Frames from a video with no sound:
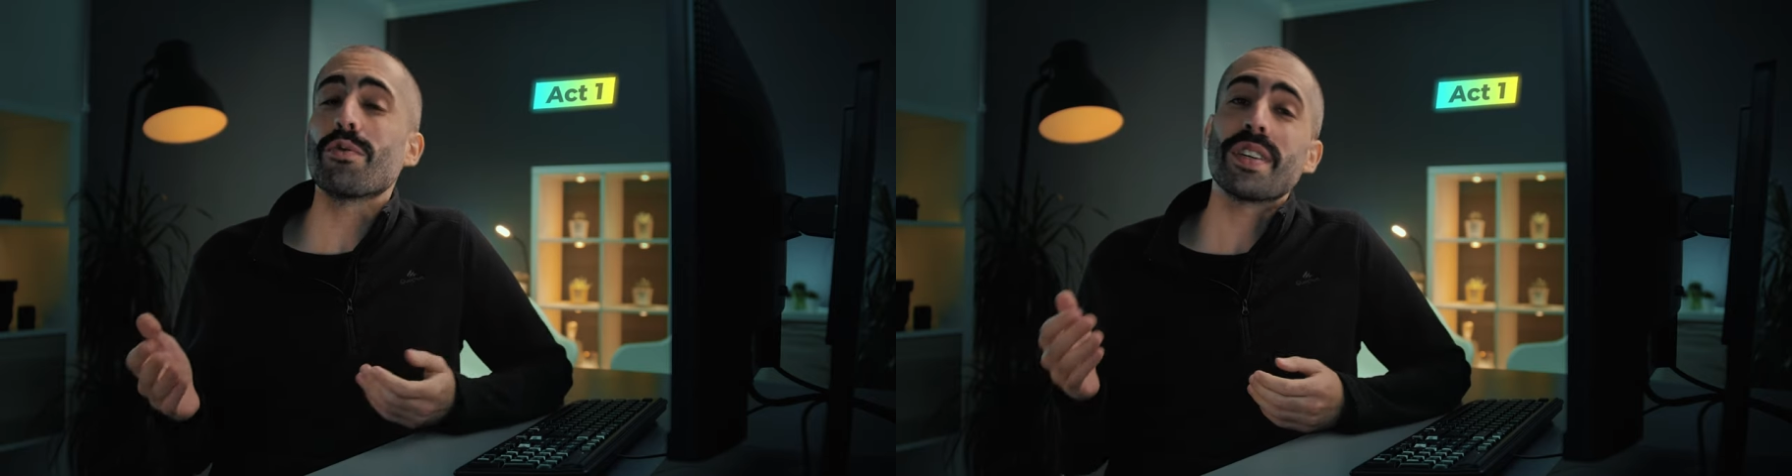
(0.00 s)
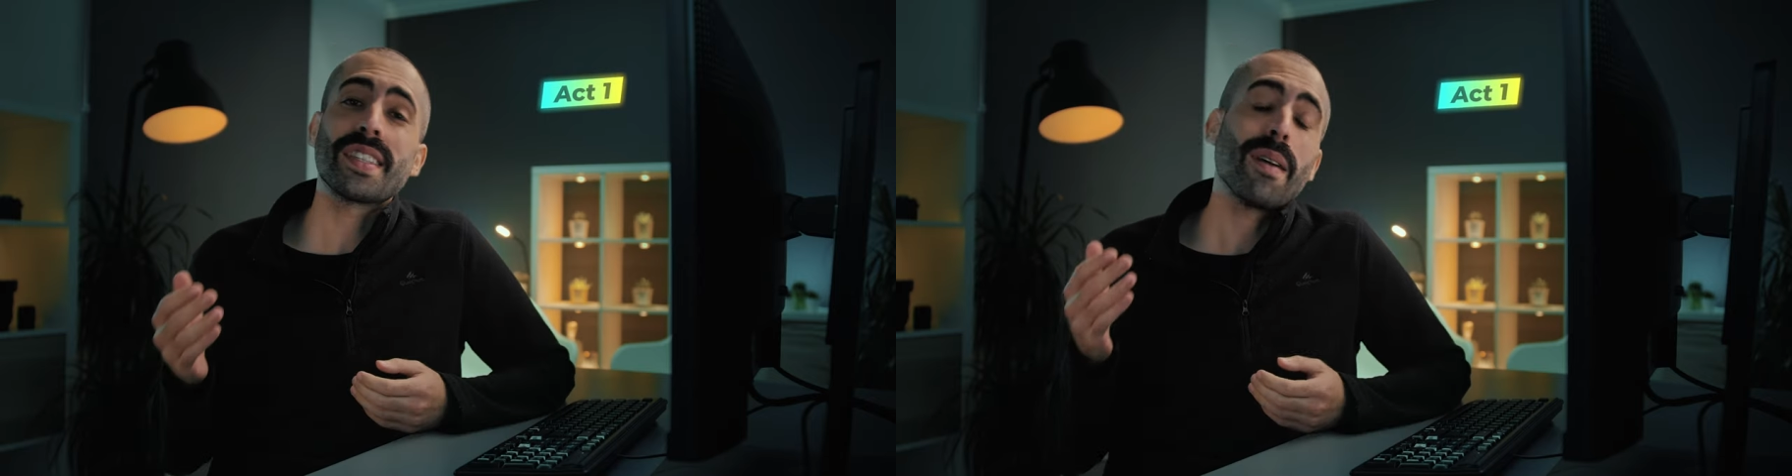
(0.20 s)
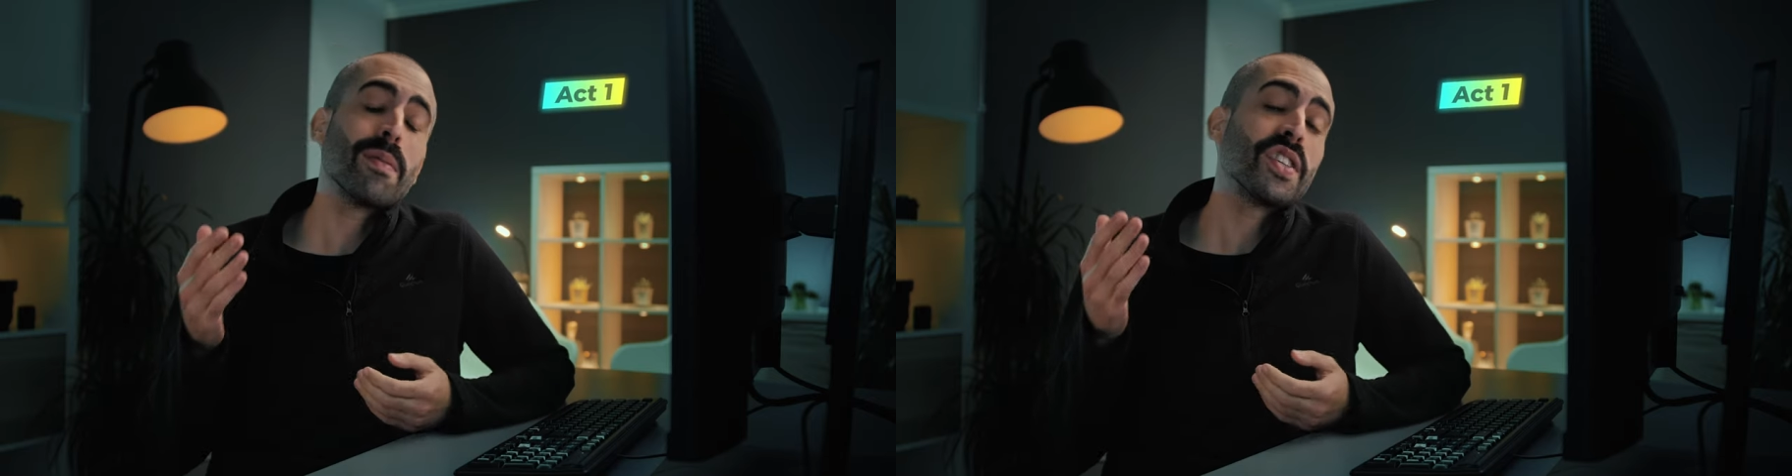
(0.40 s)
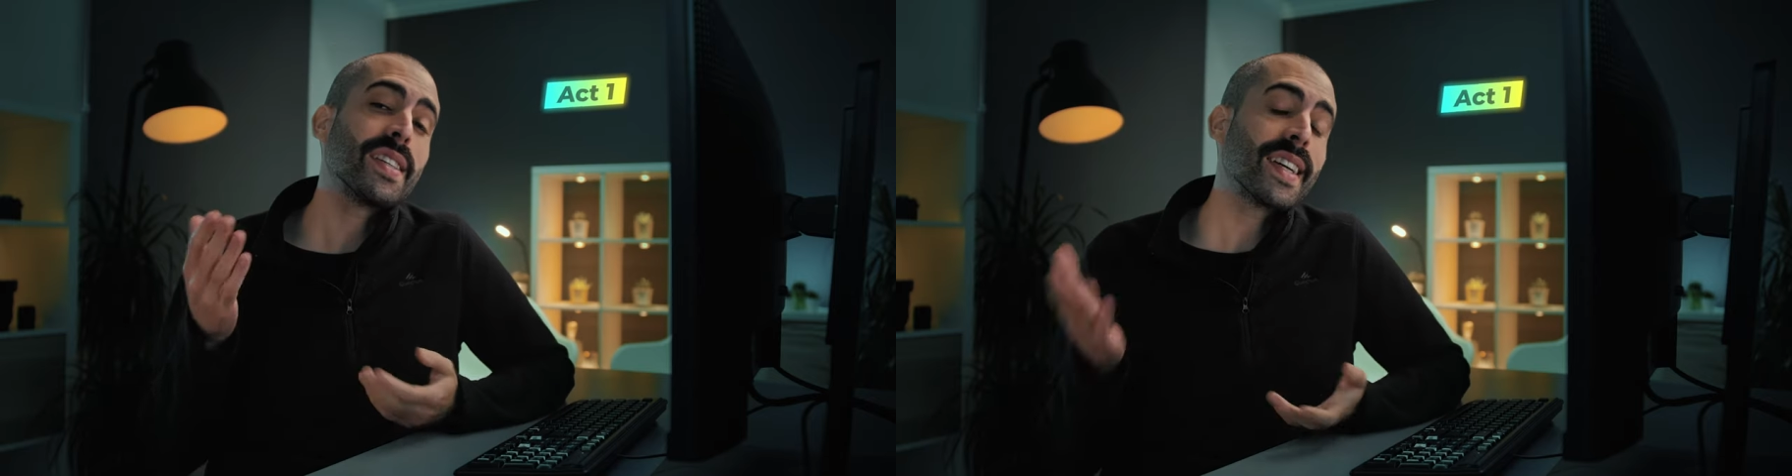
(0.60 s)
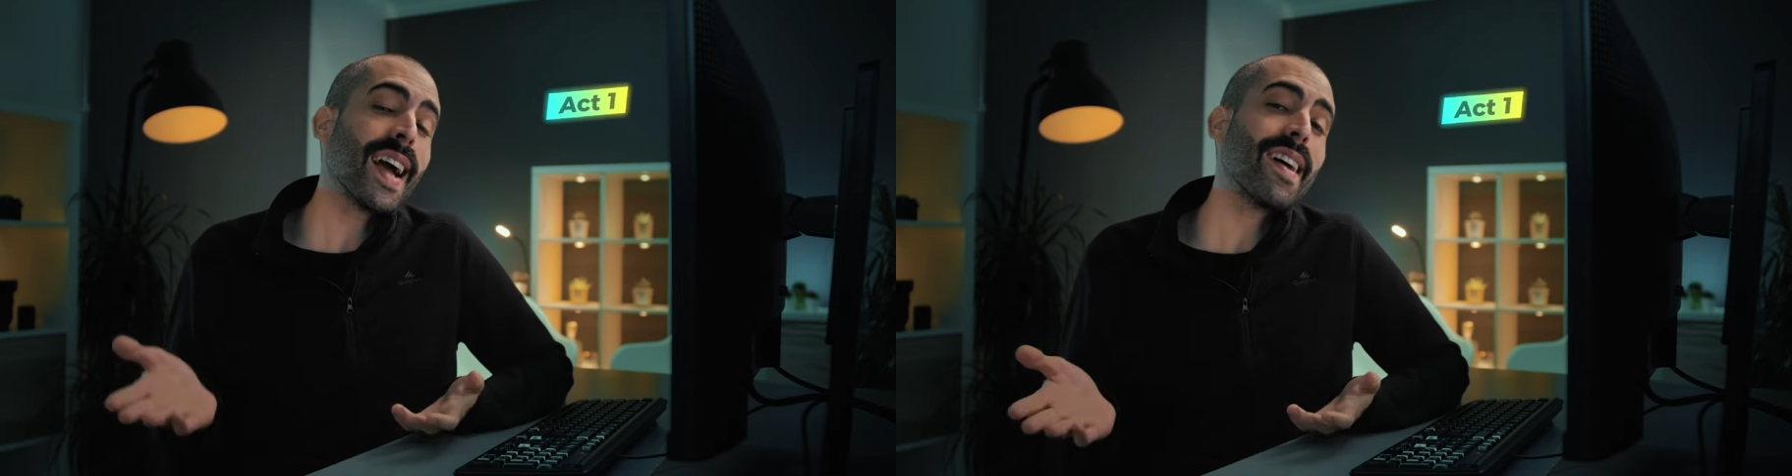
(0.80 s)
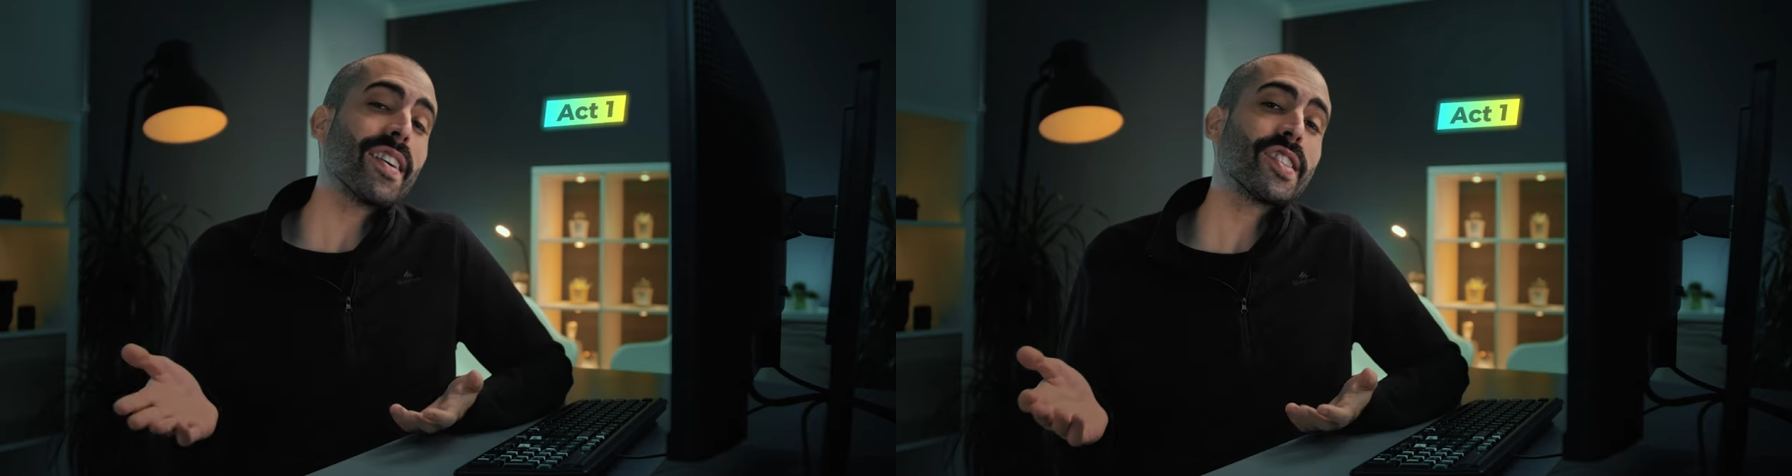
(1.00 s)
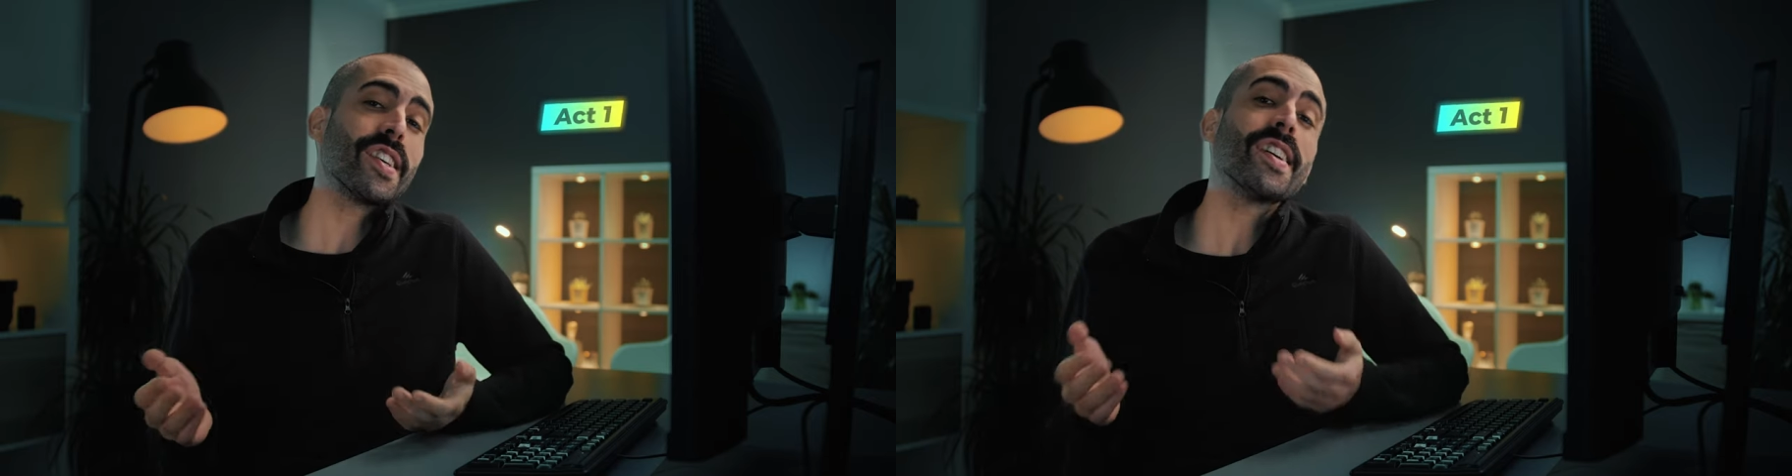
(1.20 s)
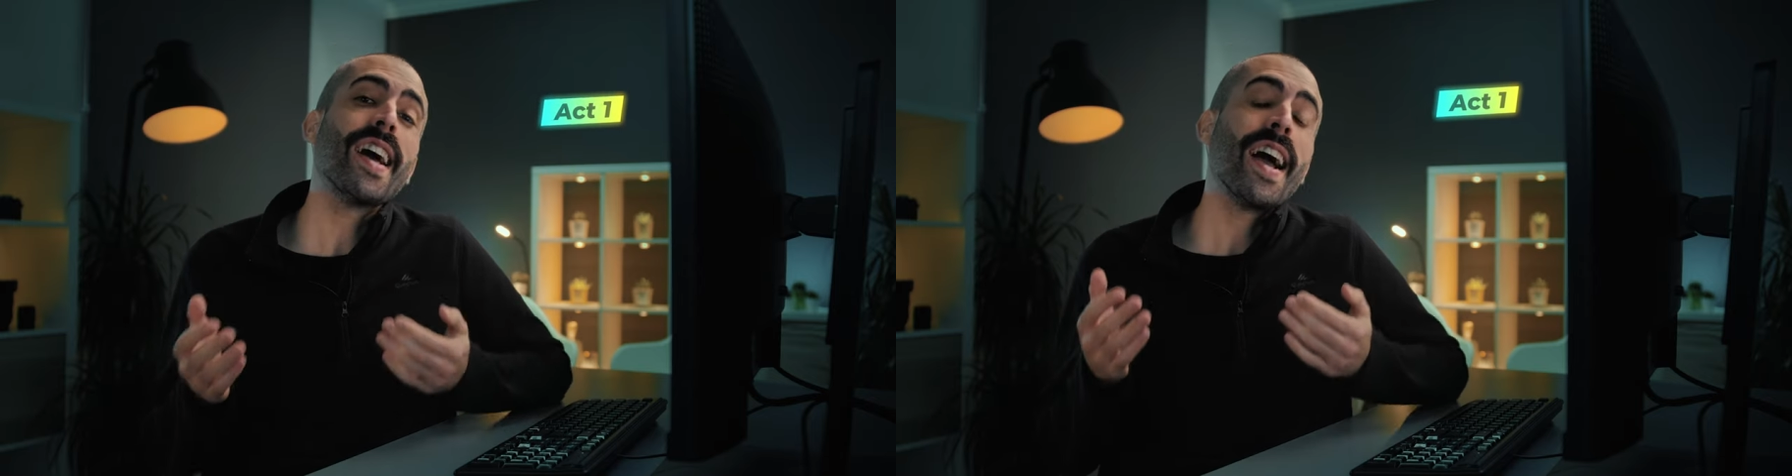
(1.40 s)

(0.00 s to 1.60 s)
to establish the character